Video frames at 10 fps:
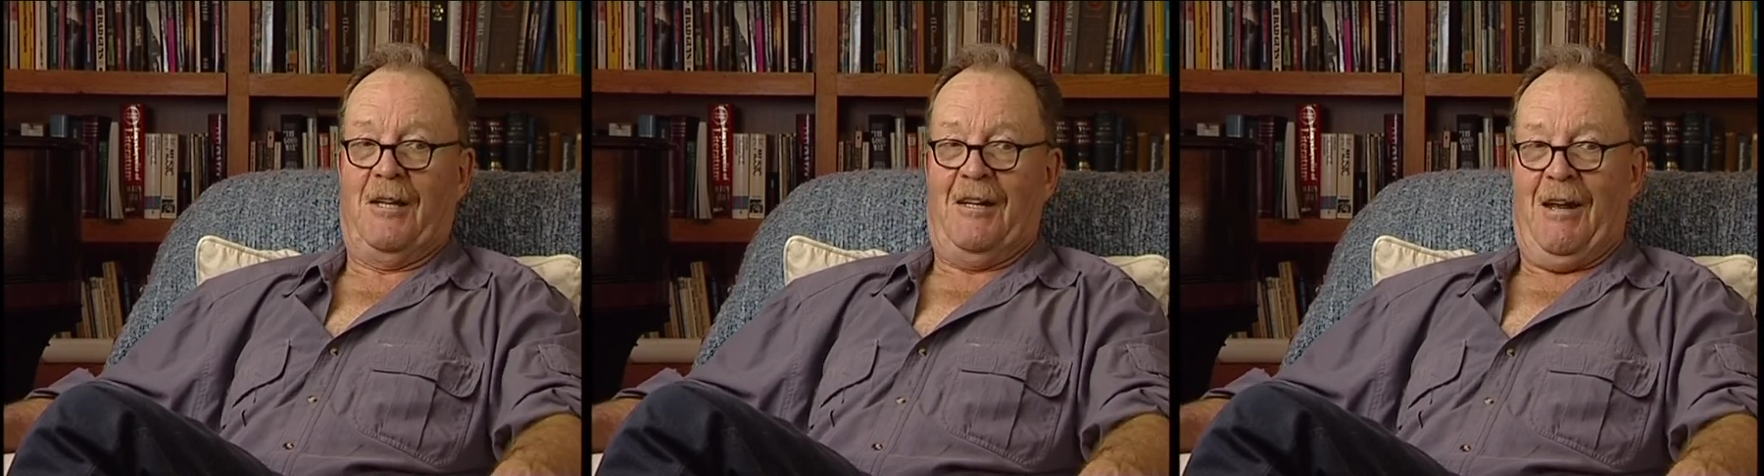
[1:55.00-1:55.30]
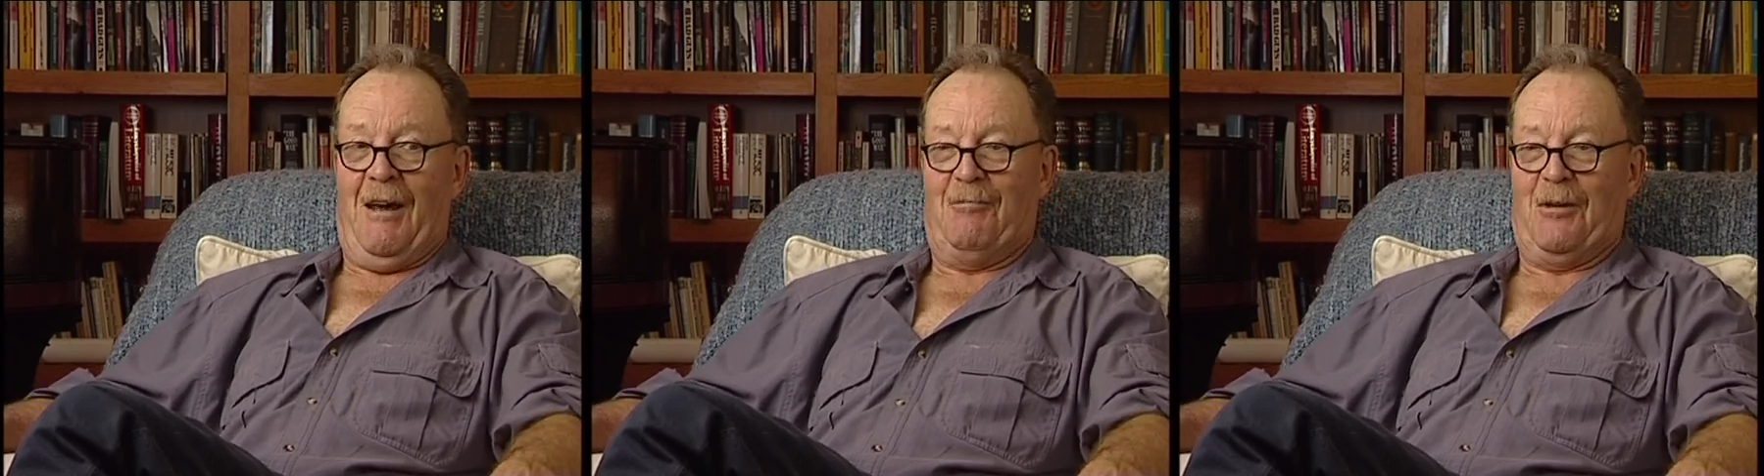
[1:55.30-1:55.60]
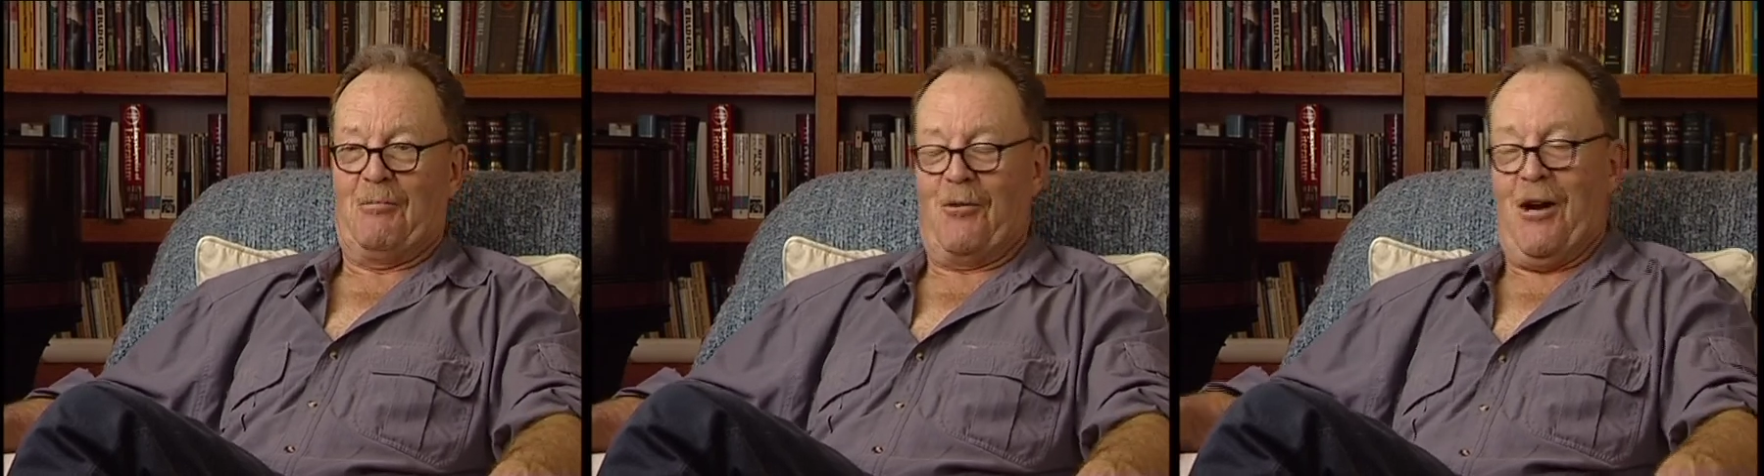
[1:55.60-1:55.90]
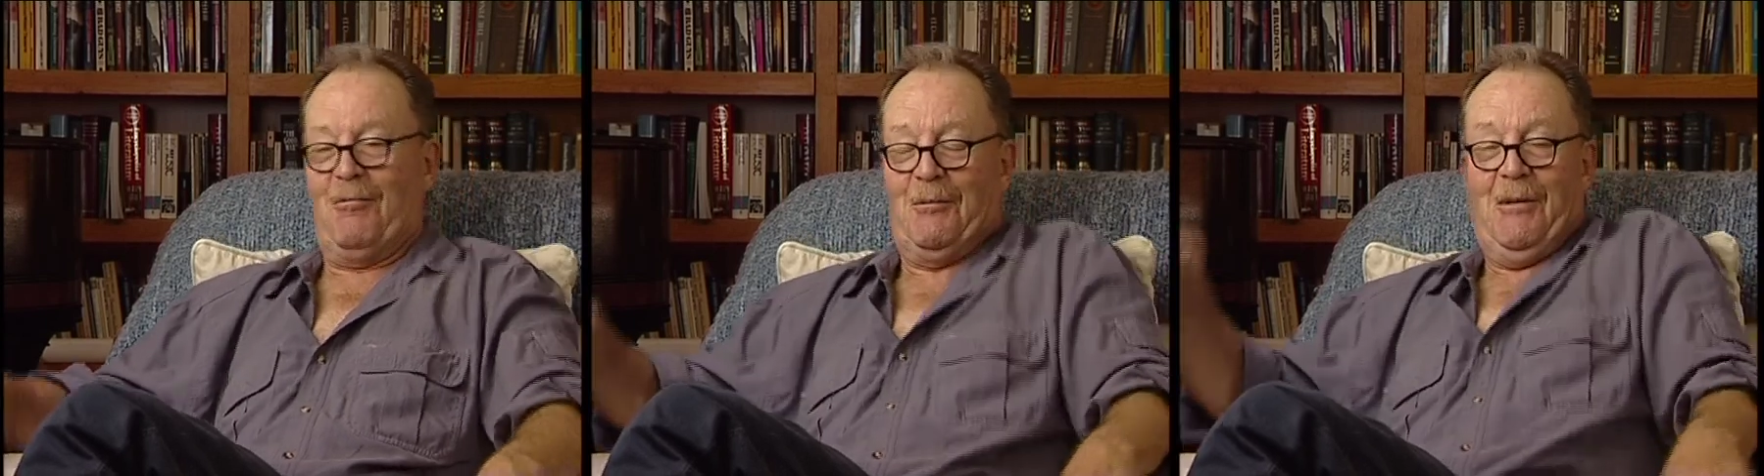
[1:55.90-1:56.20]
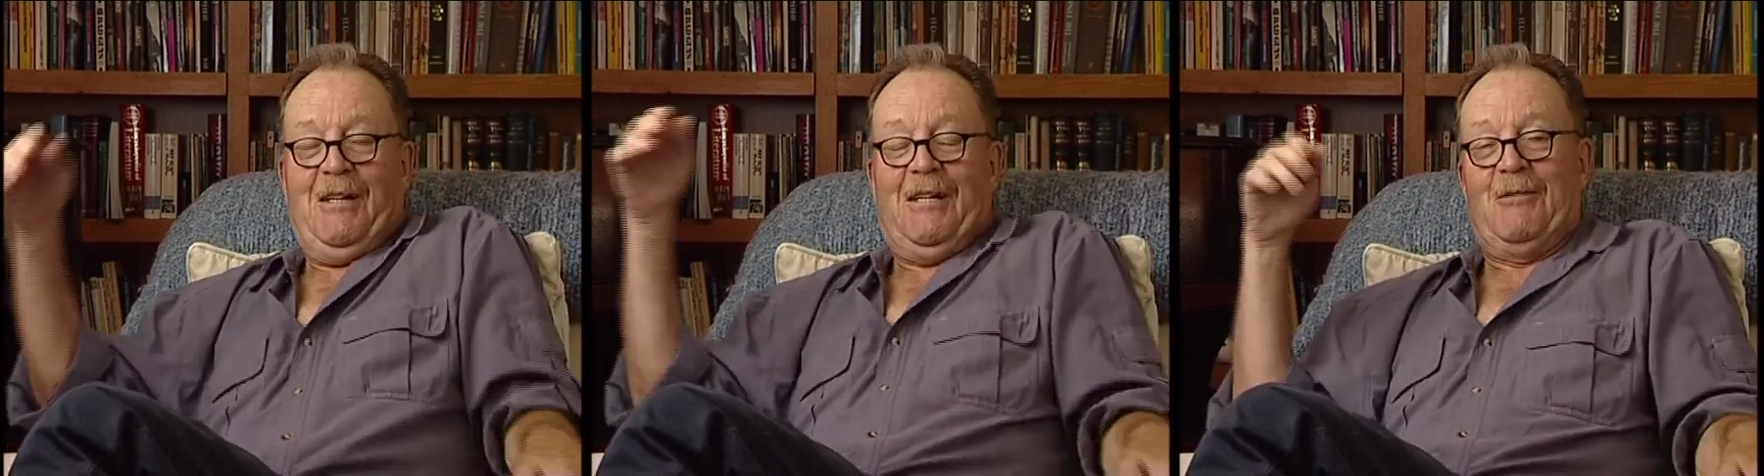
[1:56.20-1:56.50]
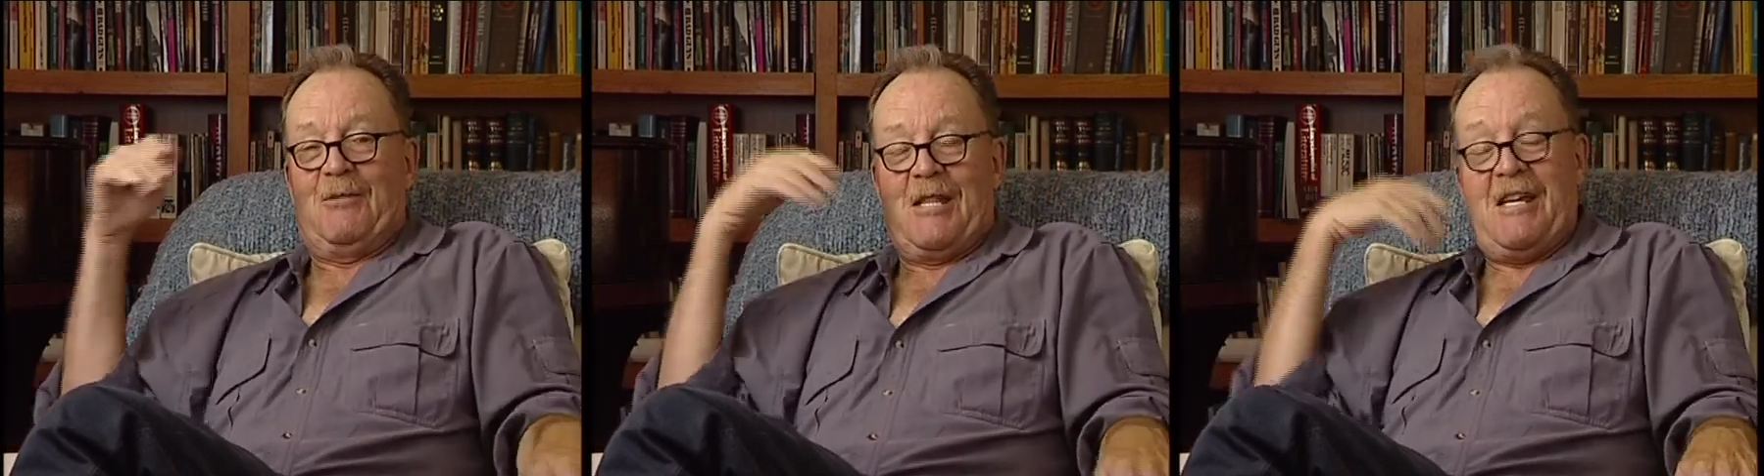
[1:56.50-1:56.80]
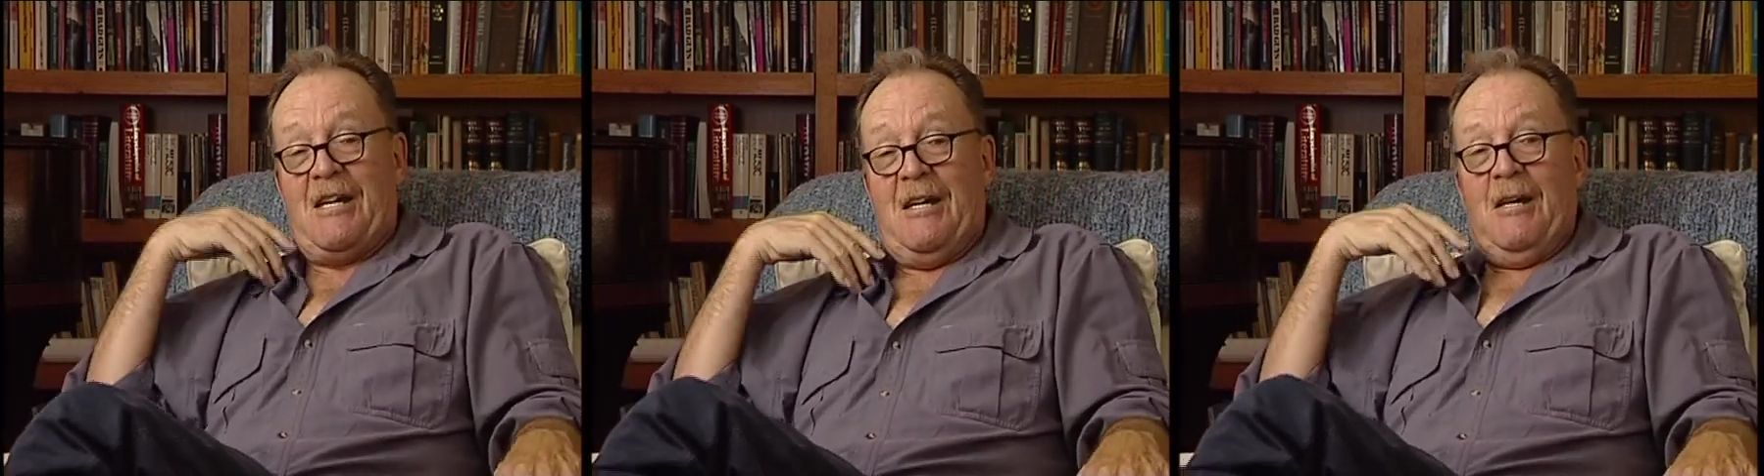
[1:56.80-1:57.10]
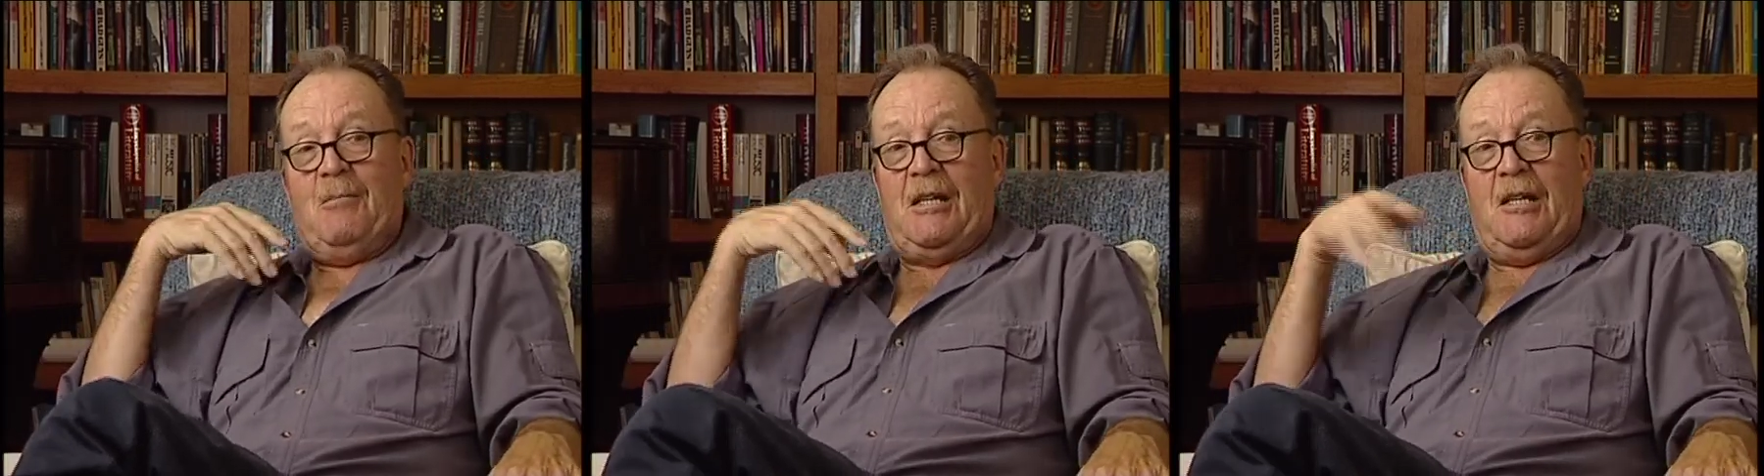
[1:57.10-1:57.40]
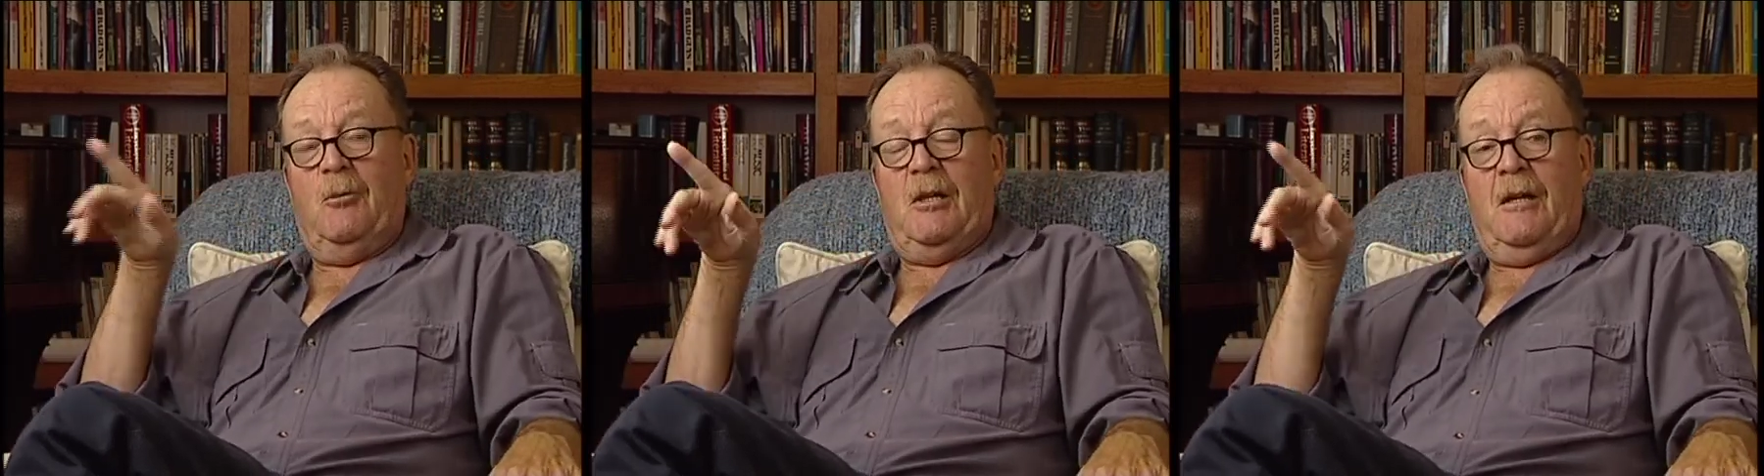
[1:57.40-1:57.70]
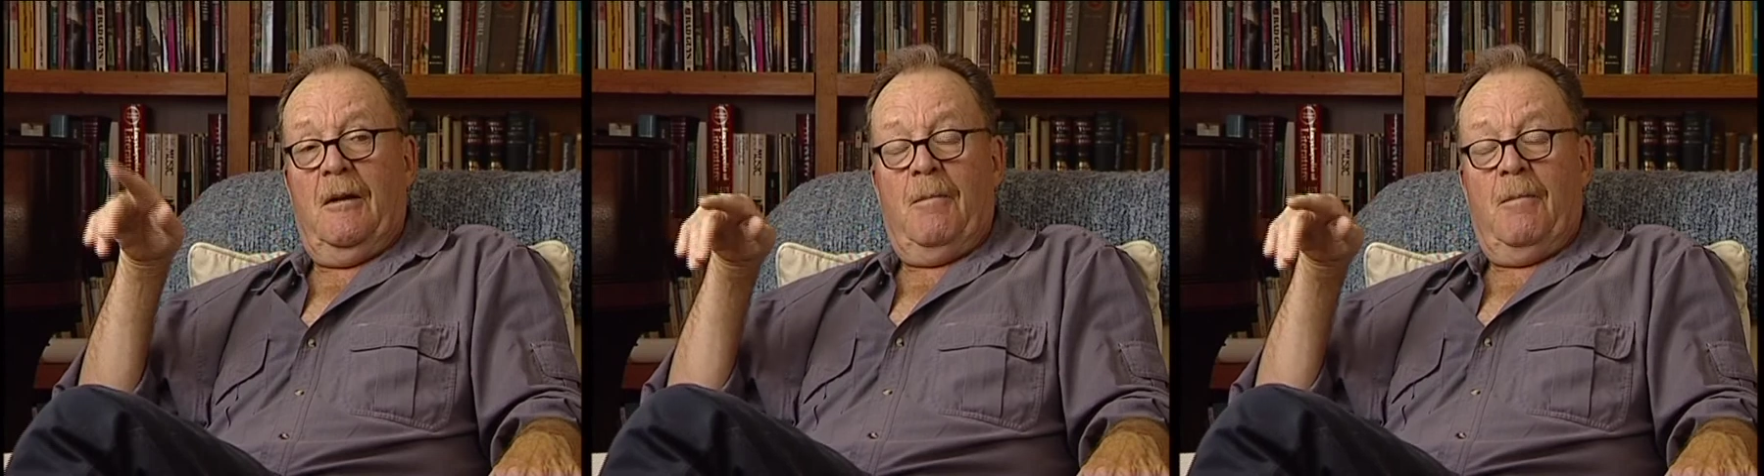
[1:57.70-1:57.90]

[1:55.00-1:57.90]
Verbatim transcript: didn't have any problem. It was there, but the Inuit